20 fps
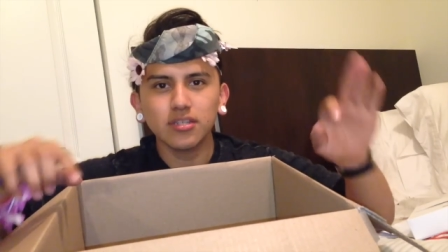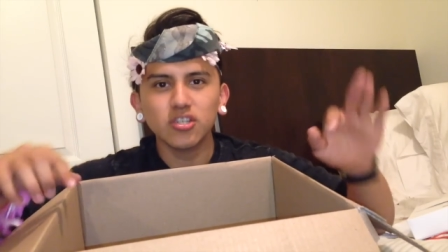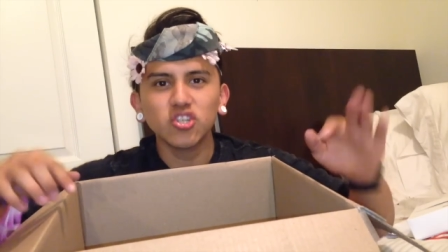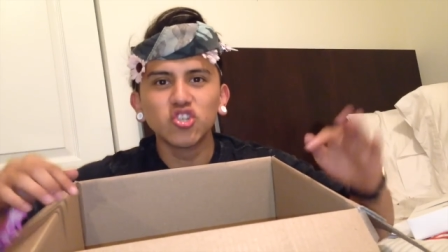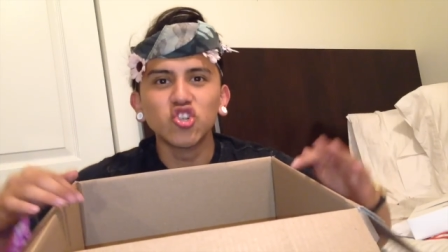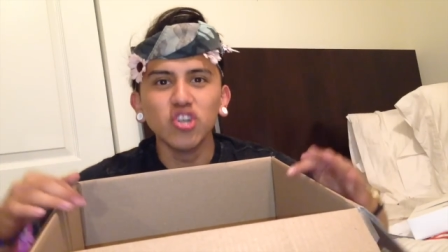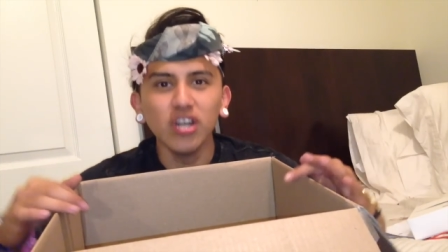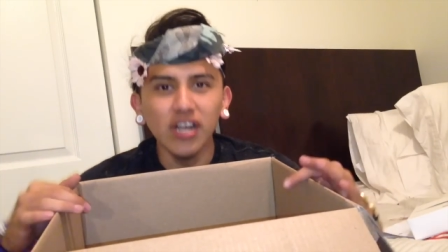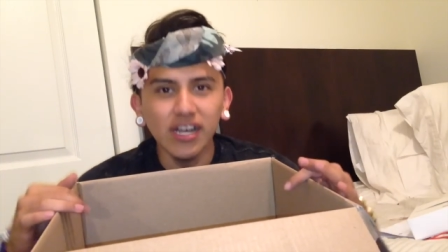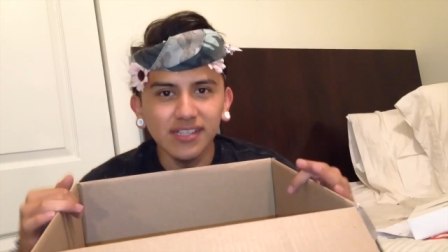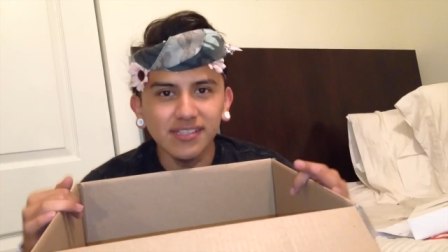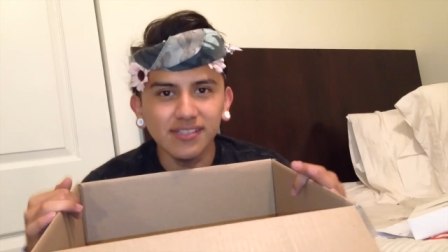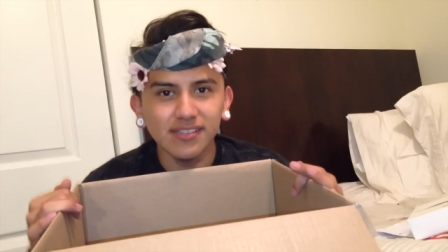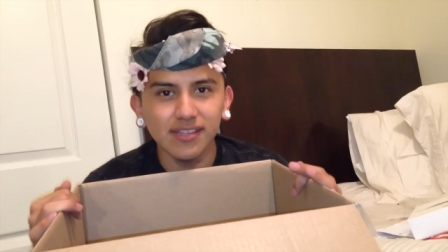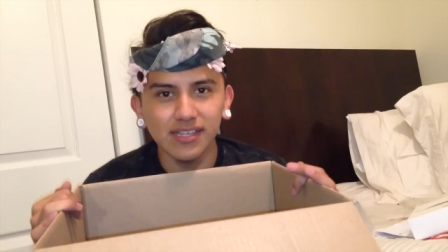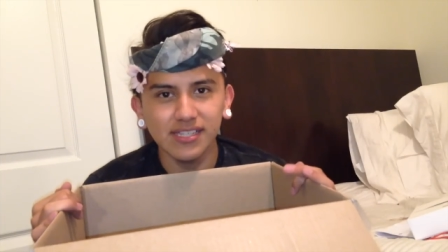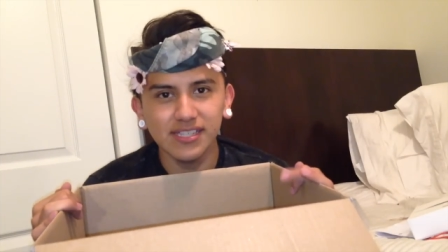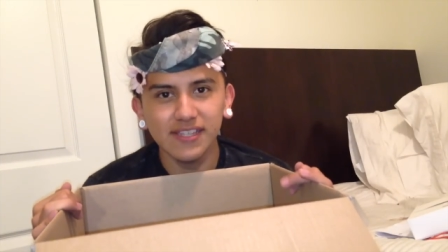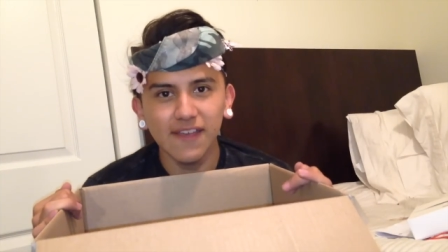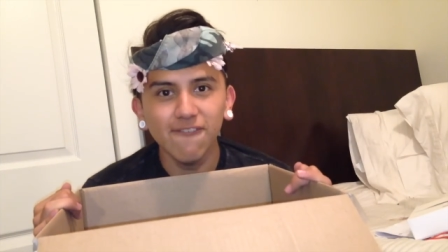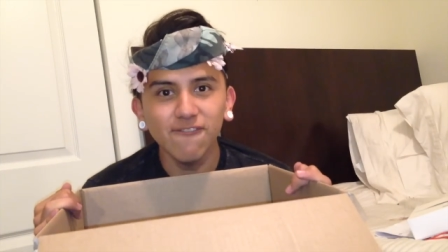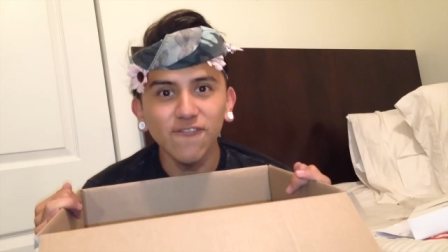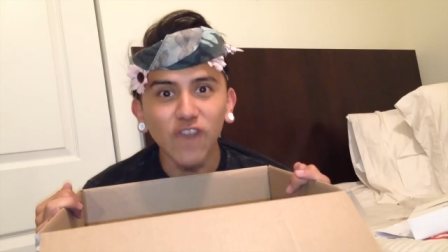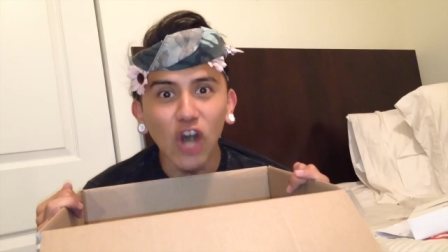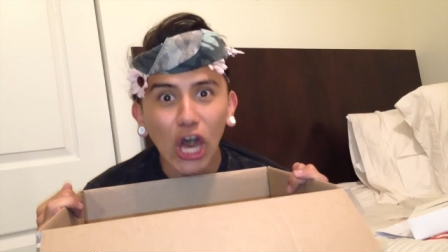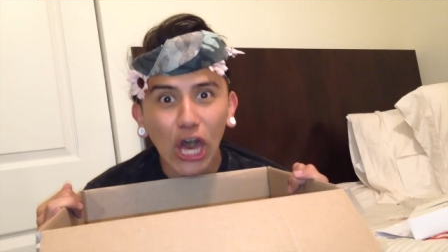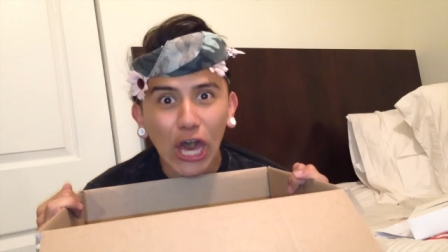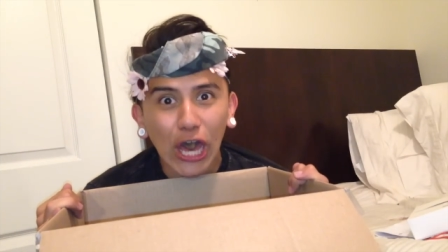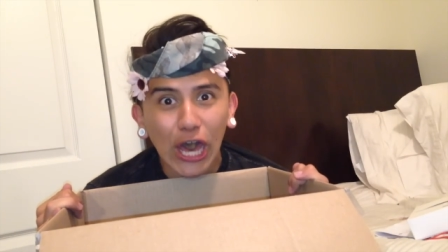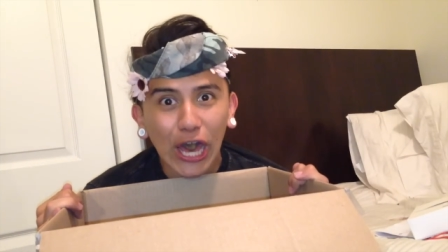myself. Trust as
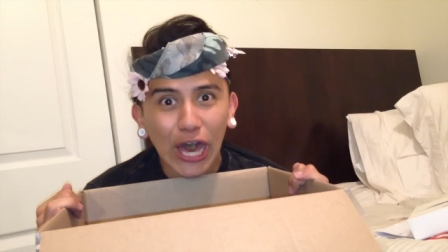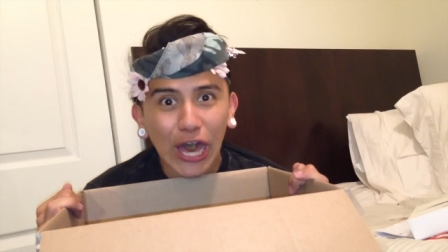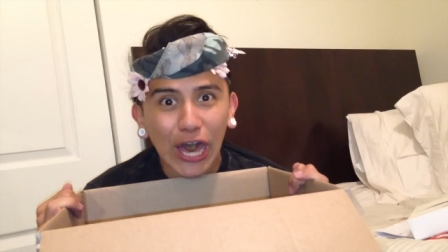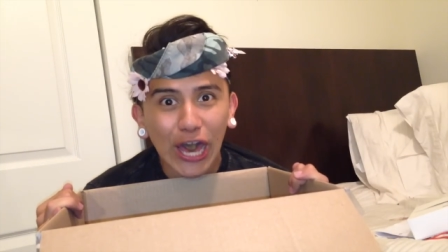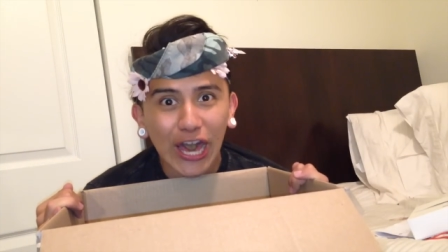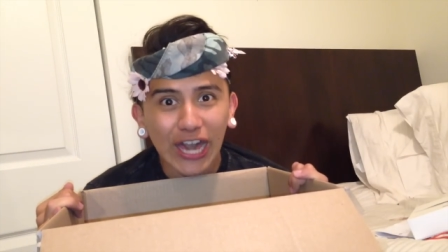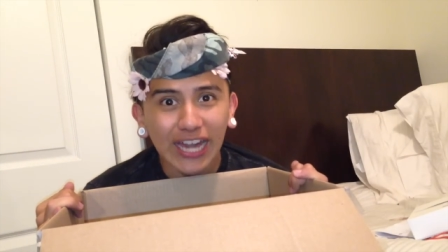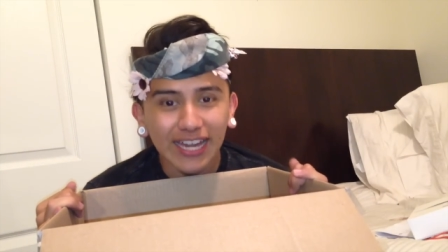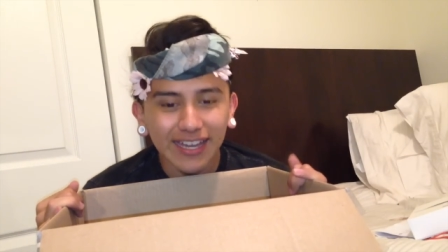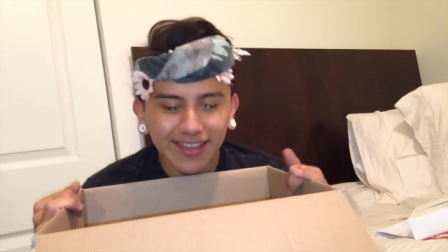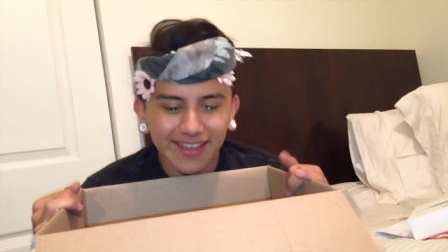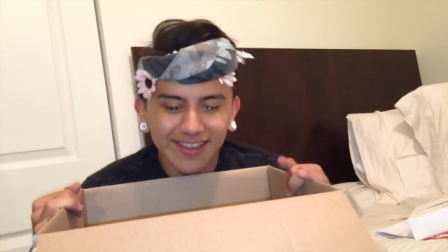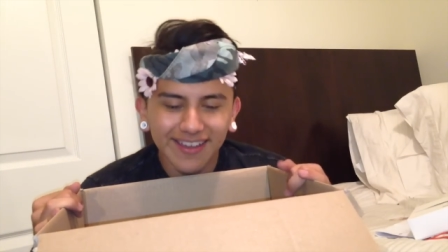fuck.